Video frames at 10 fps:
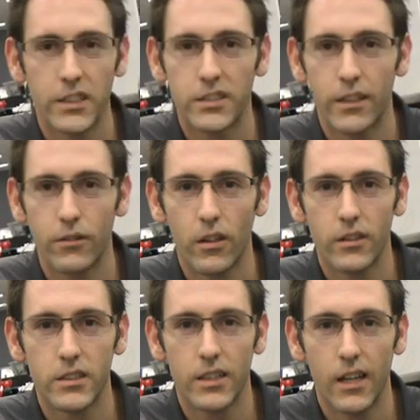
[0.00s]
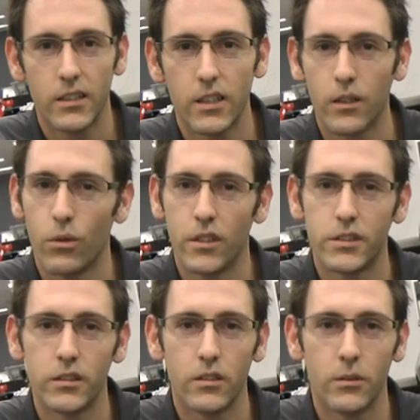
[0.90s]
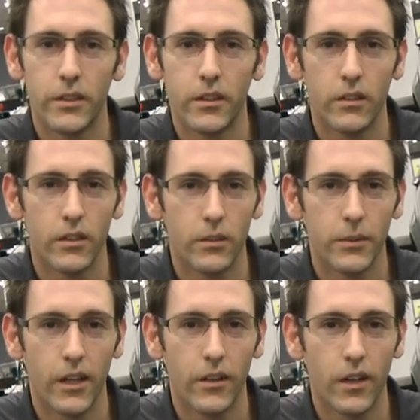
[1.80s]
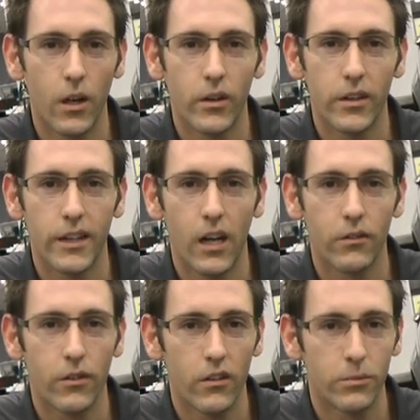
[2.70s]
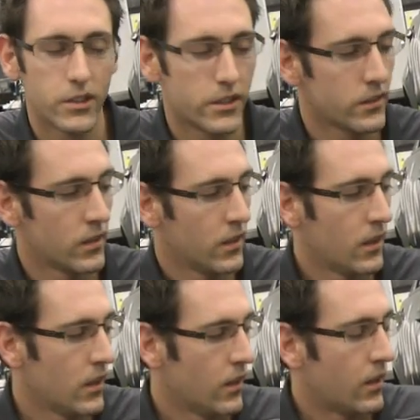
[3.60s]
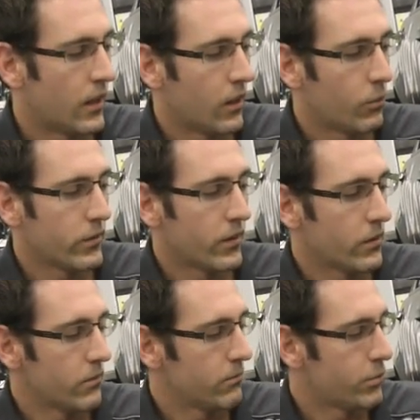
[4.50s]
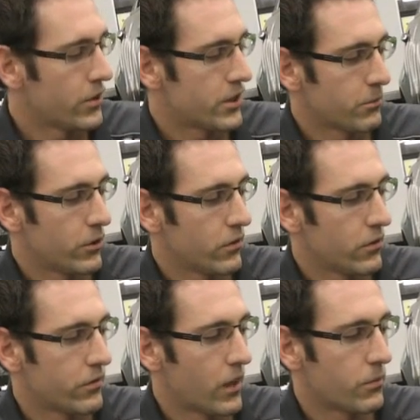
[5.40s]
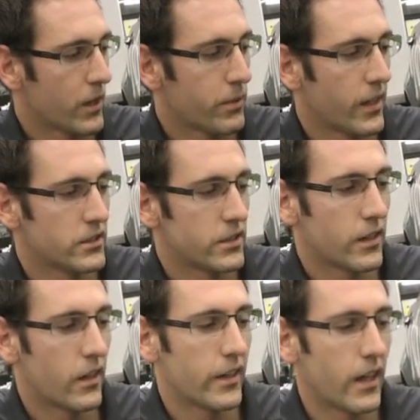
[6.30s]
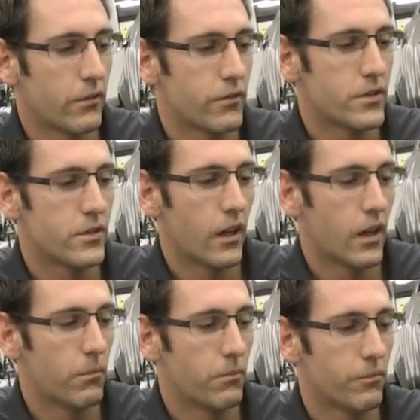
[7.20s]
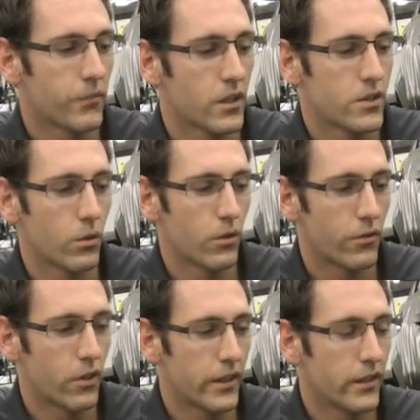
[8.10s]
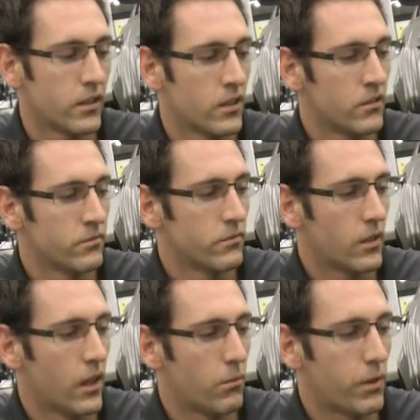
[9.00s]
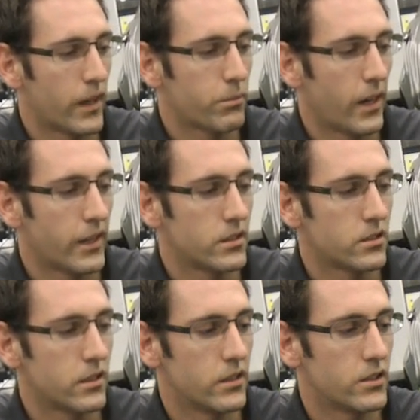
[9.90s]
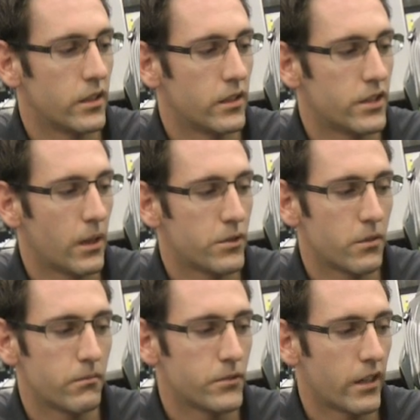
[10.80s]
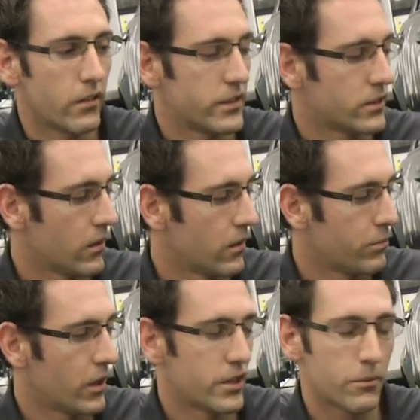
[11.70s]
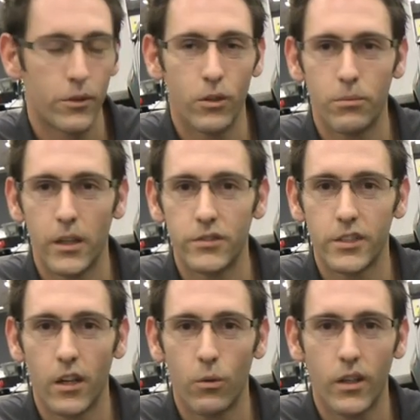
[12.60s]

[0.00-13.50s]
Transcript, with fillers: things to get right in these cars. Otherwise, you, you'll be you'll be going nowhere and you can't fight for position. Uh, we run Project Mu front brake pads. You can only have um, two or three um, brake pads in in championship. Generally, it's either Project Mu or PFCO